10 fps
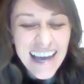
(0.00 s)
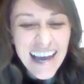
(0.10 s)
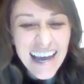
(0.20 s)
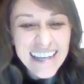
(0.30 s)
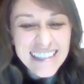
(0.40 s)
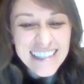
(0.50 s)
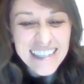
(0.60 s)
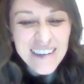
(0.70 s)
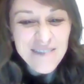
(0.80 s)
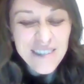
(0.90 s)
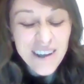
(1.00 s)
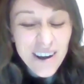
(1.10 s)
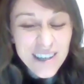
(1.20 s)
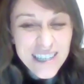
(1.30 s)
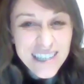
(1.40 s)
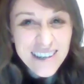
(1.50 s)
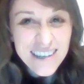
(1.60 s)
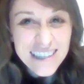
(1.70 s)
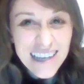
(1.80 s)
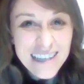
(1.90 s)
And um, yeah, she's going
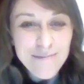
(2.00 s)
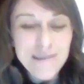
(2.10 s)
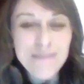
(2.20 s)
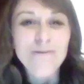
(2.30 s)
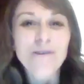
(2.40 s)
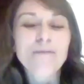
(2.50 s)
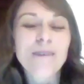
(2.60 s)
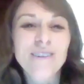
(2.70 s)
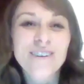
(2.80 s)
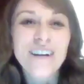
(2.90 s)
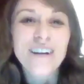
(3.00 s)
to tell us a bit more about her